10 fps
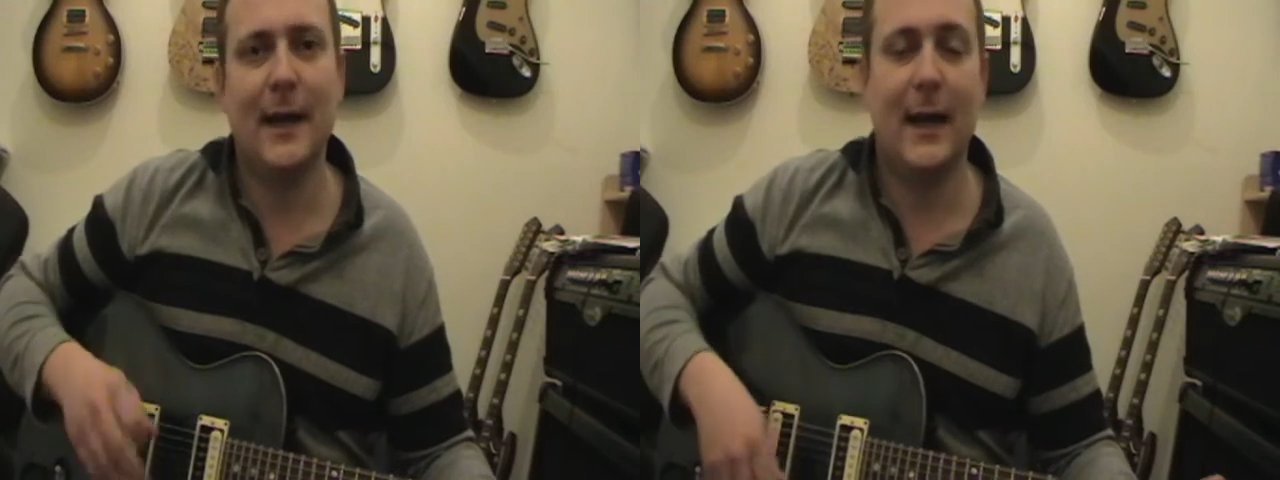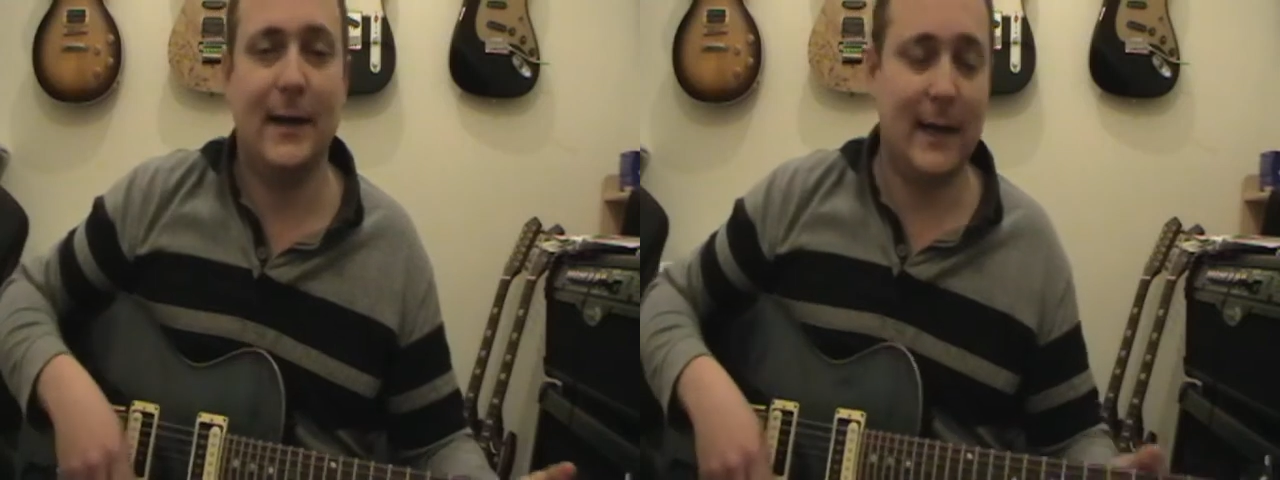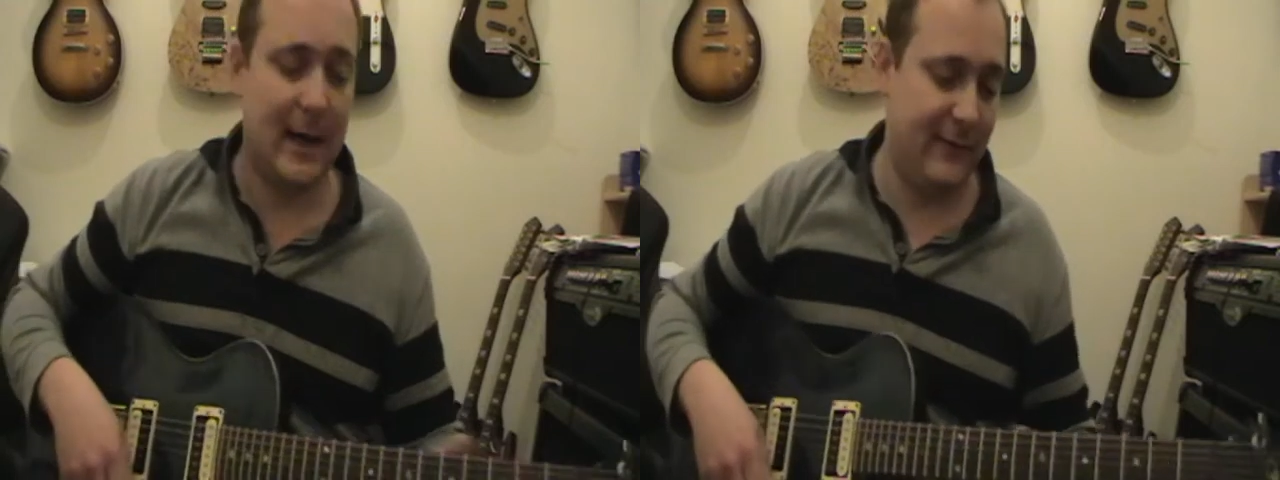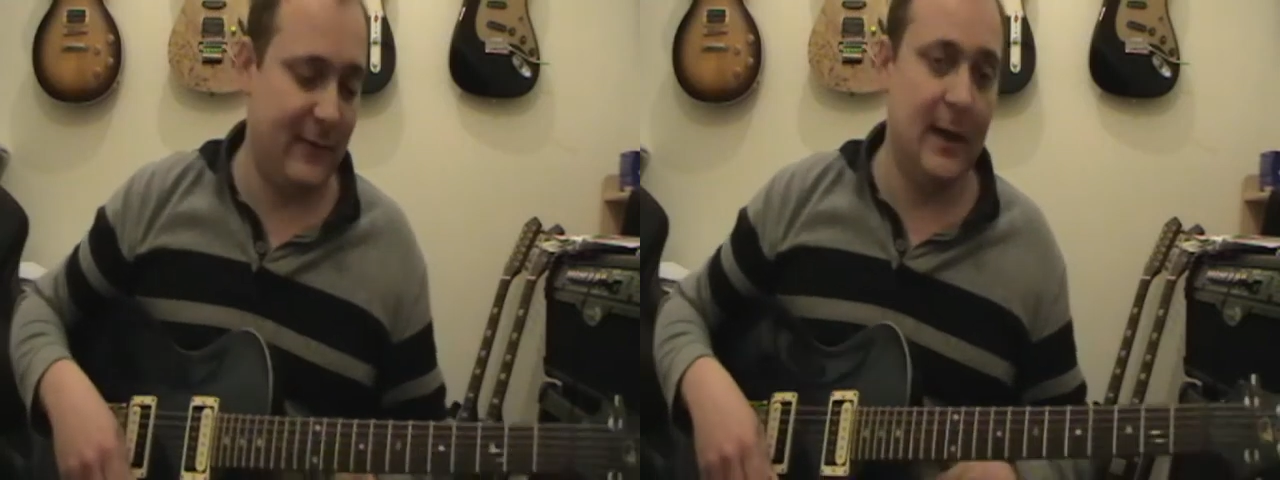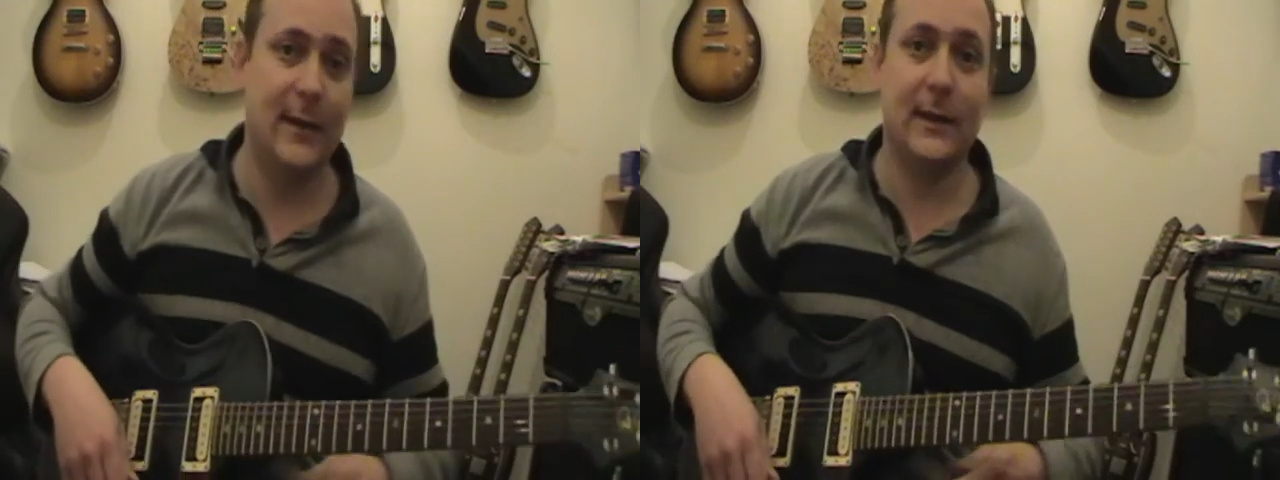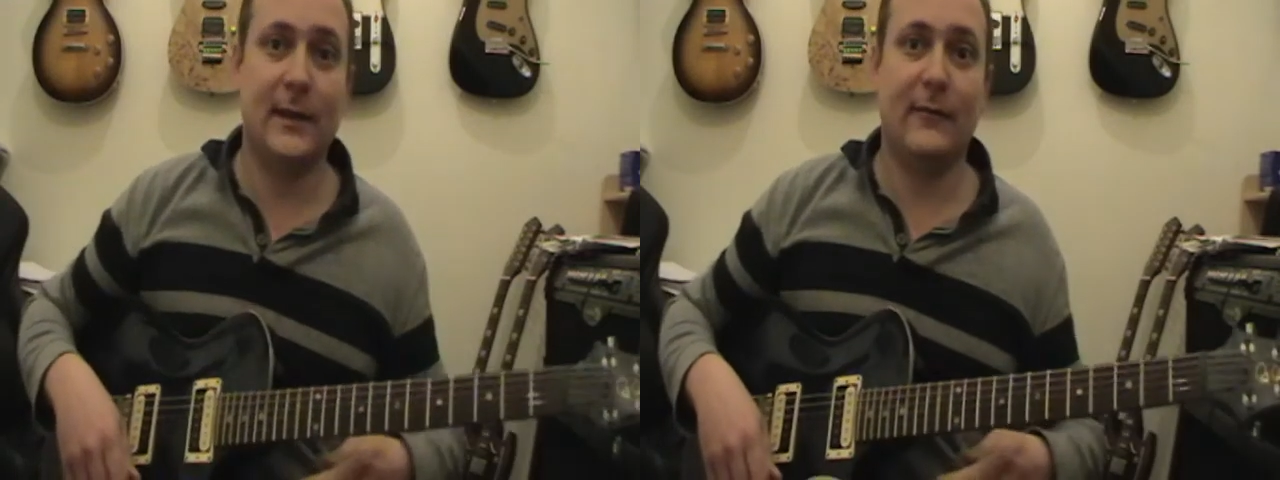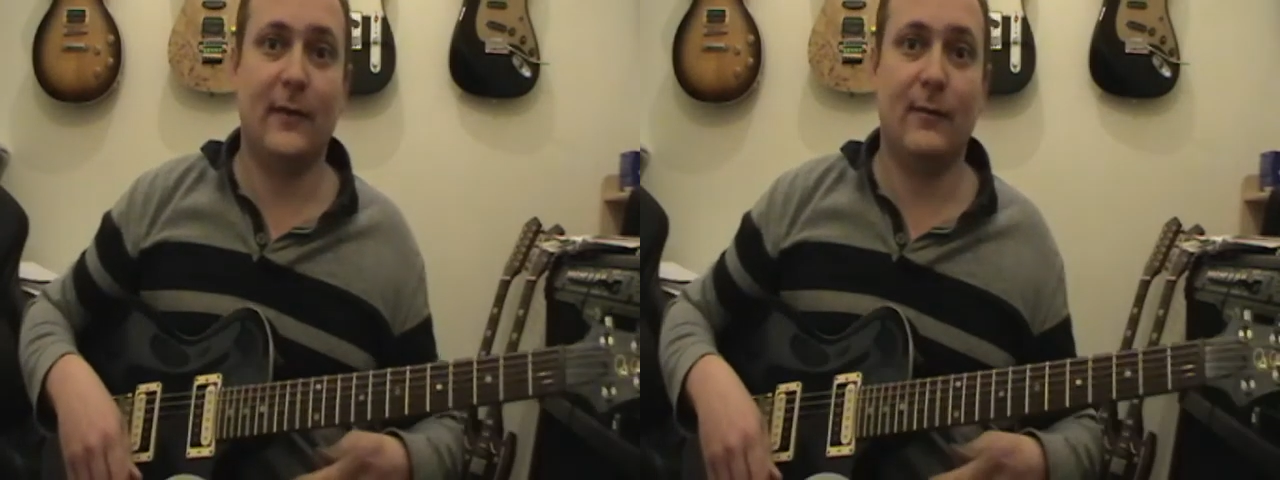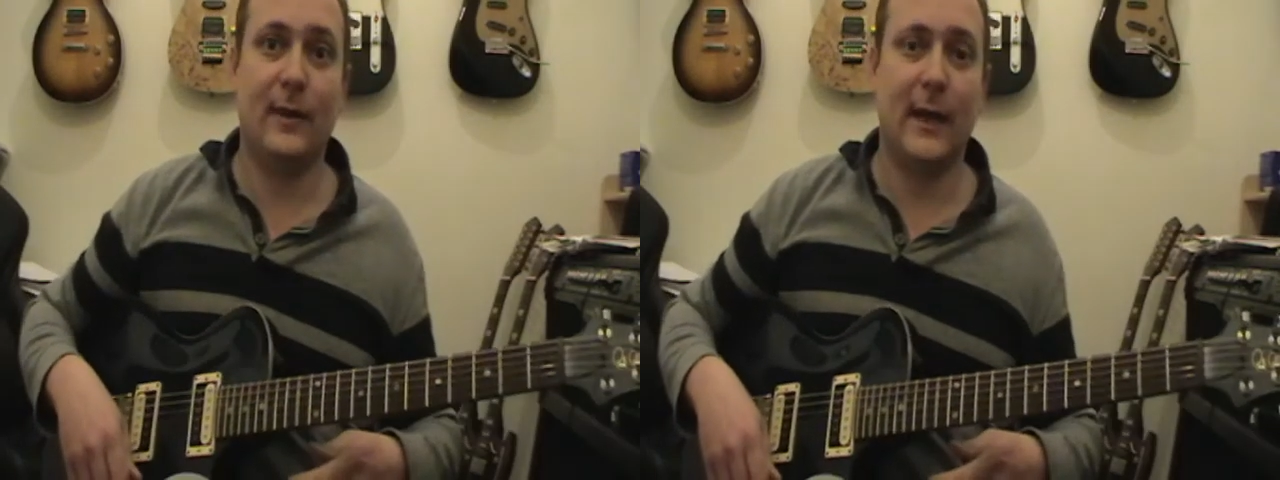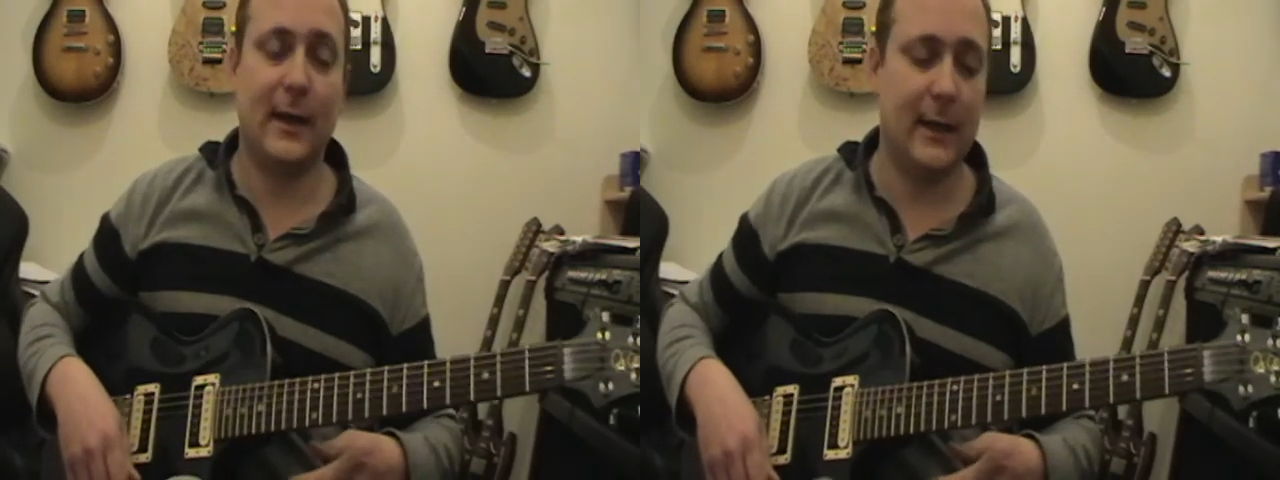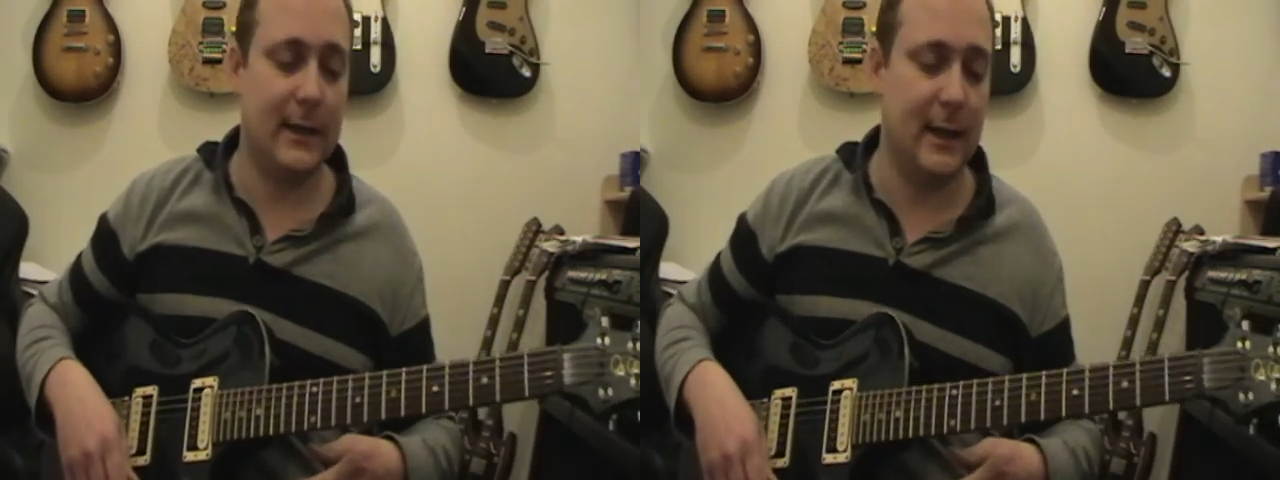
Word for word: and have loads and loads of fun with that, guys.